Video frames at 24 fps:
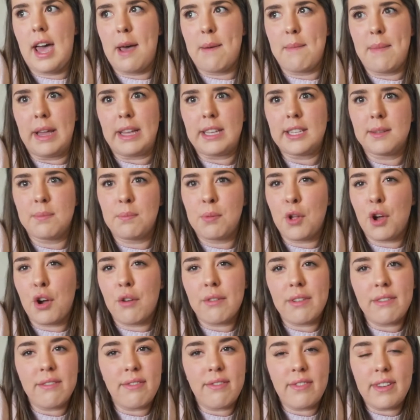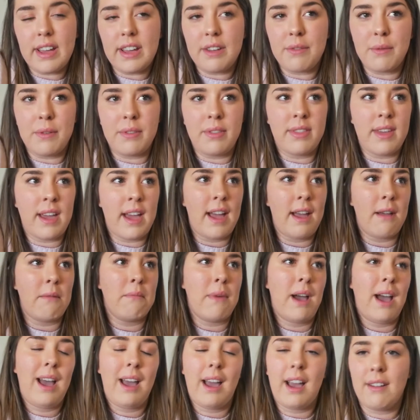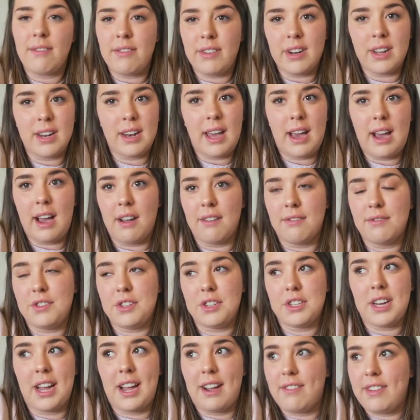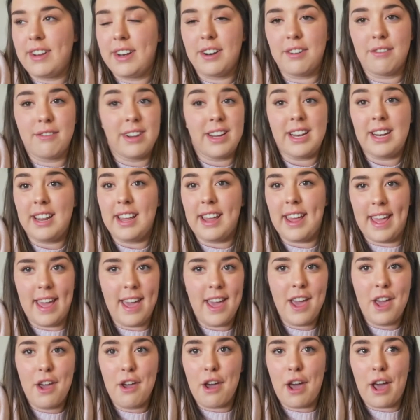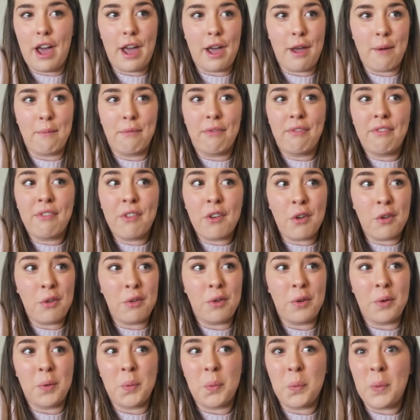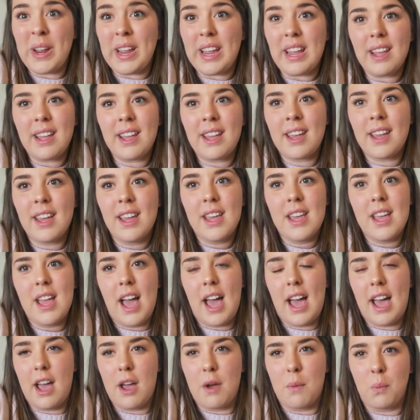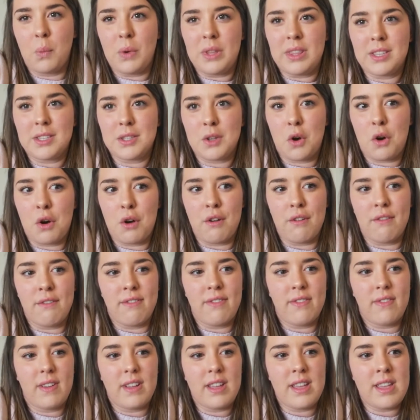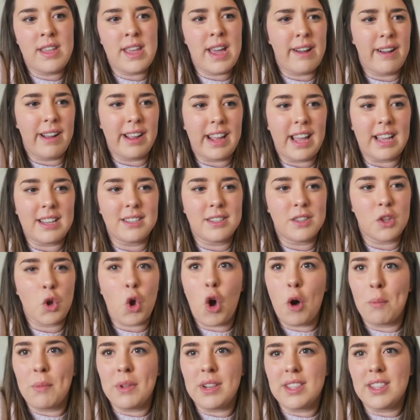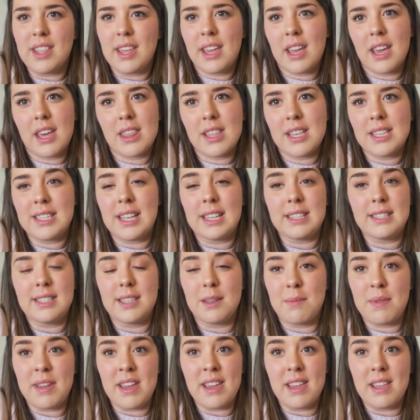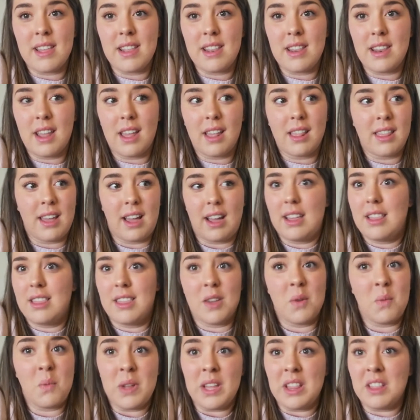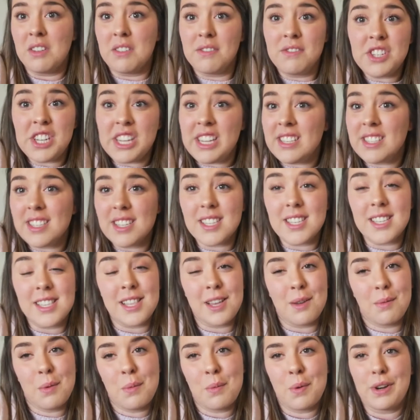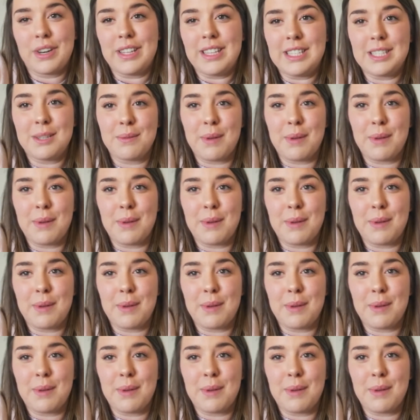exploring faith with them, having a laugh, just having a really fun week with sort of, I guess the common thing at the centre being like that we love Jesus and that we wanted to